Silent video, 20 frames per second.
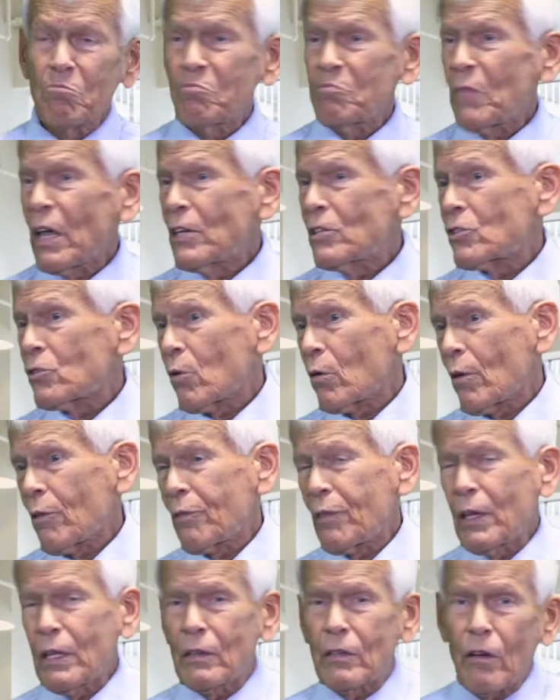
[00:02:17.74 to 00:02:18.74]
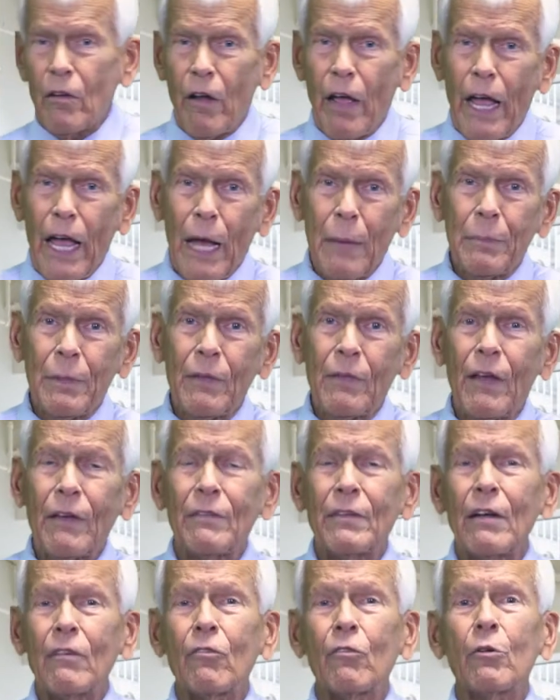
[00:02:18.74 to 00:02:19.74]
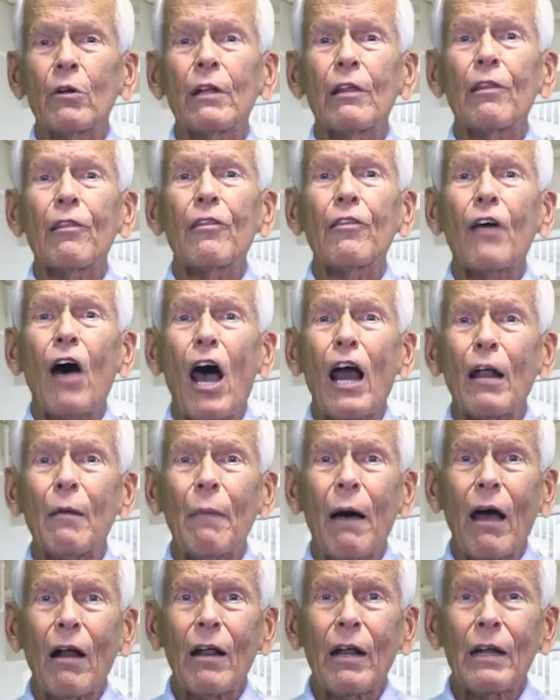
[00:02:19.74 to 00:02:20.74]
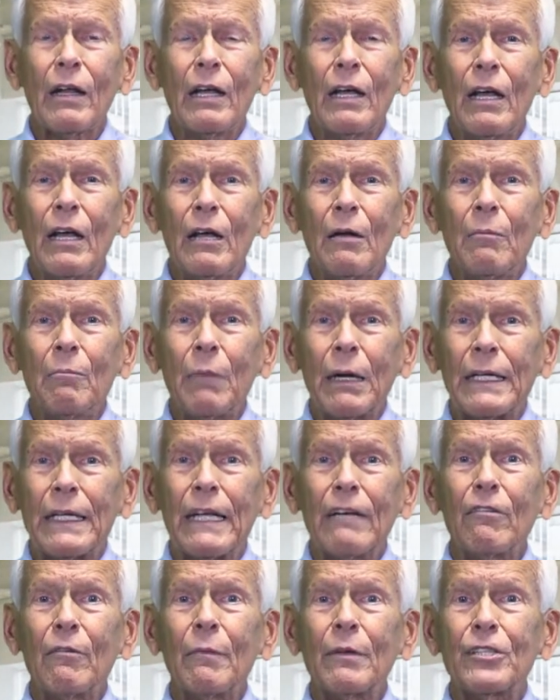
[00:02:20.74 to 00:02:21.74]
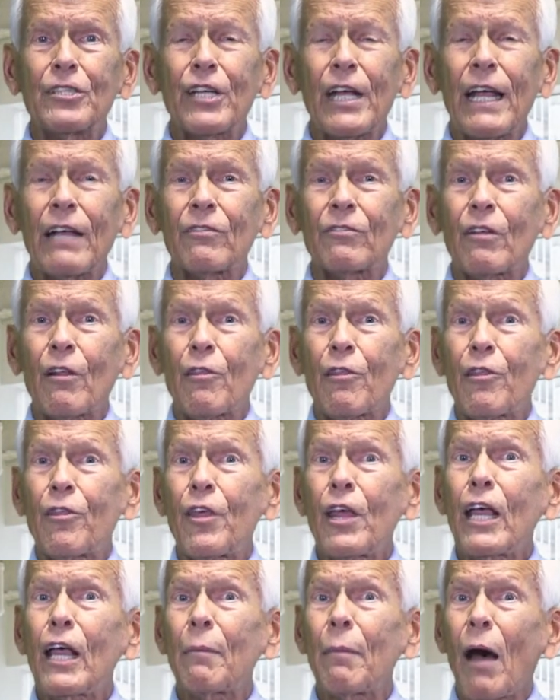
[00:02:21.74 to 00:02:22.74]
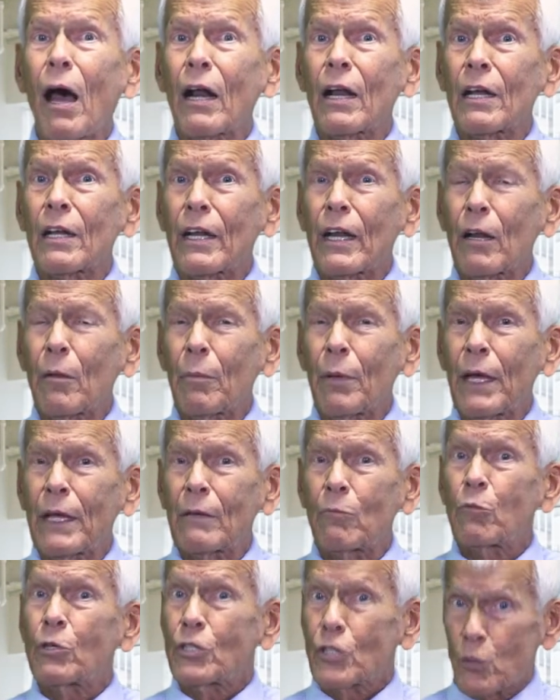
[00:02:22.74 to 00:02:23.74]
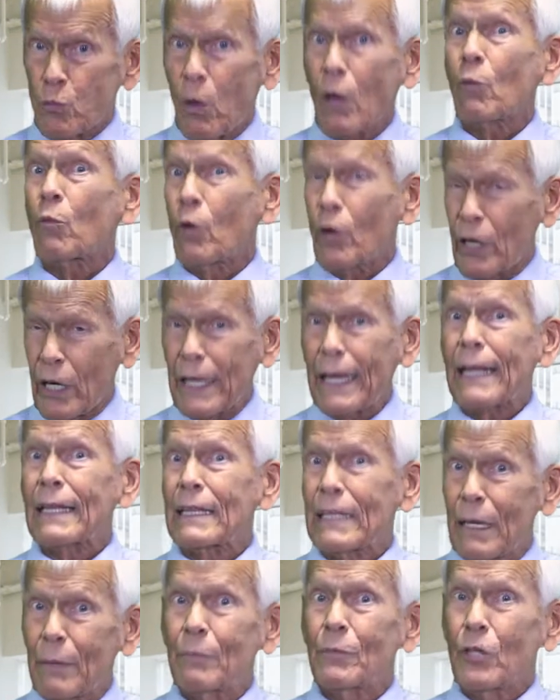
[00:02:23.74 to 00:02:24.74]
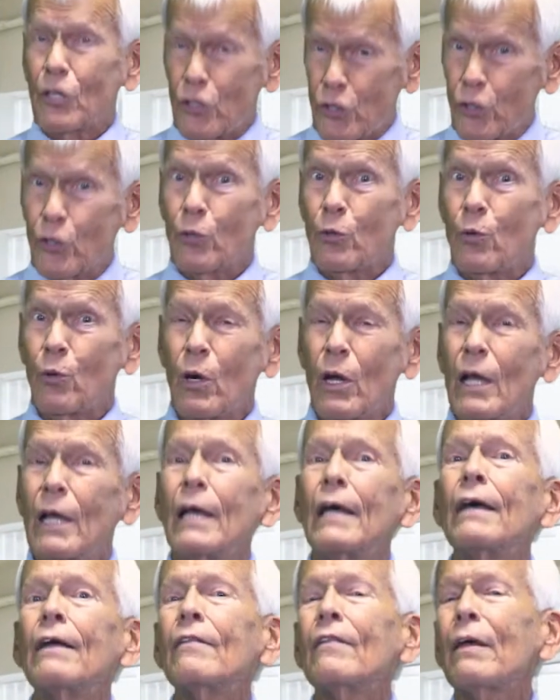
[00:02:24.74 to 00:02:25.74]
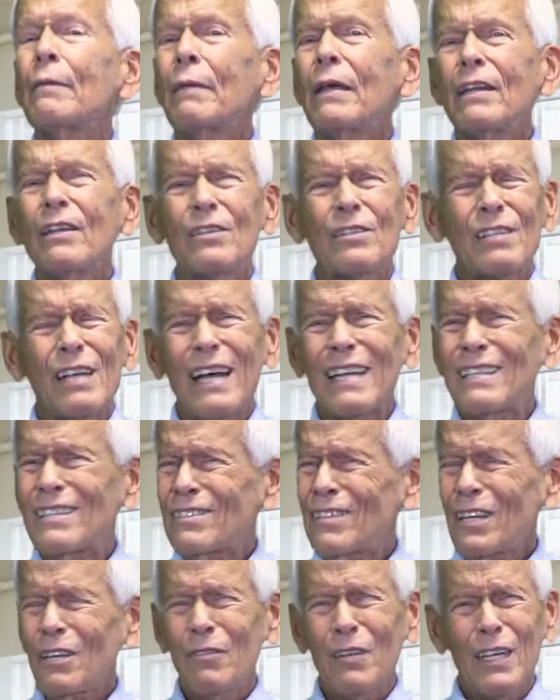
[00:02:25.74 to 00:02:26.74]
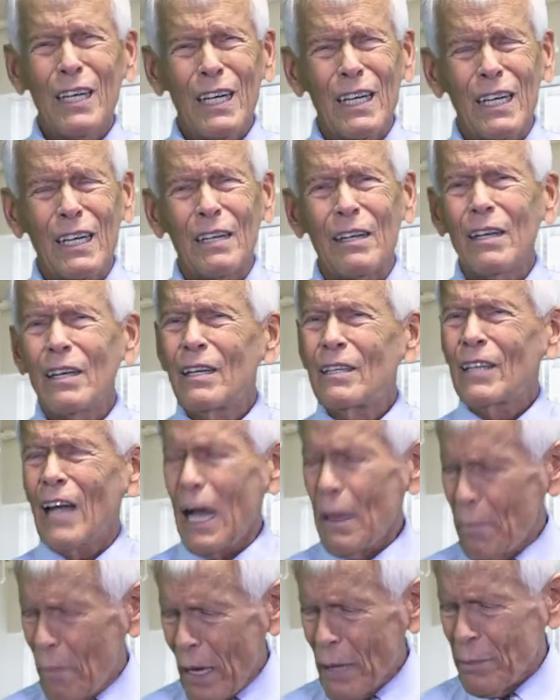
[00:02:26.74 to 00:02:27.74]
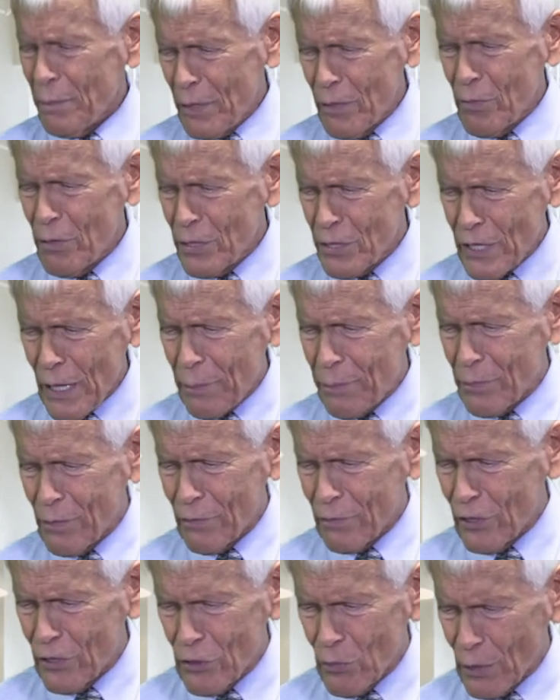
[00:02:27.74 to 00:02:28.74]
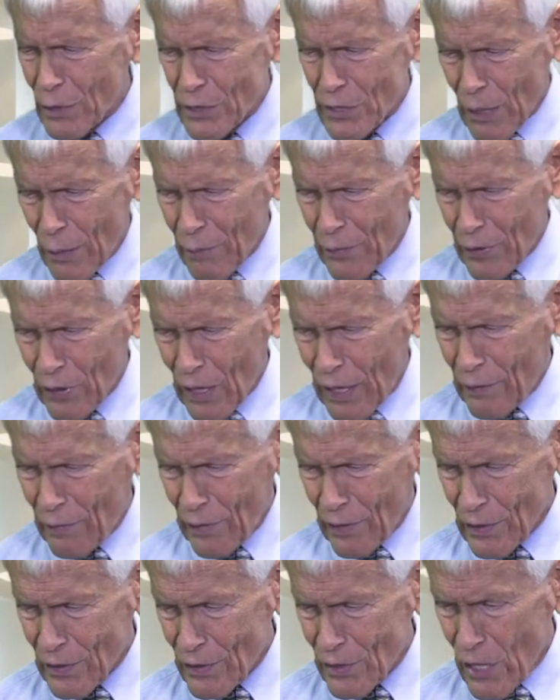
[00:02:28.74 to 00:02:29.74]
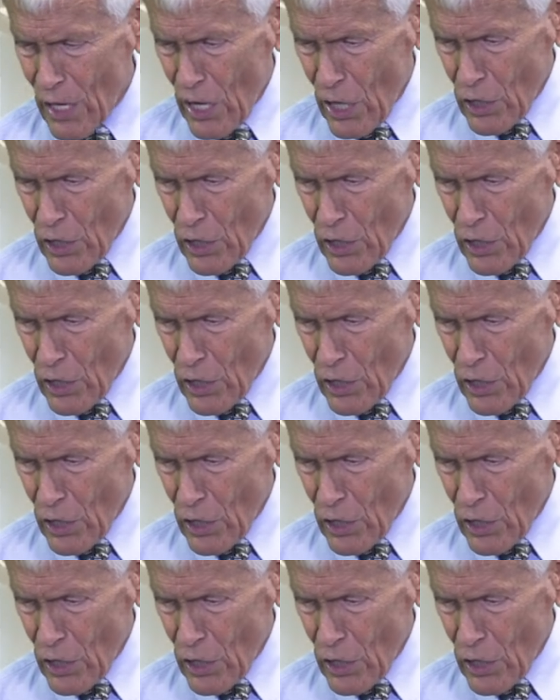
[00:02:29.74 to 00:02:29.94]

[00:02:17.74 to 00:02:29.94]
They sort of think they're happy. They've never really thought about it. But give them a chance to think about it a little bit, which is what we're going to get them to do. They may decide, son of a gun, I might be receptive to doing something like this.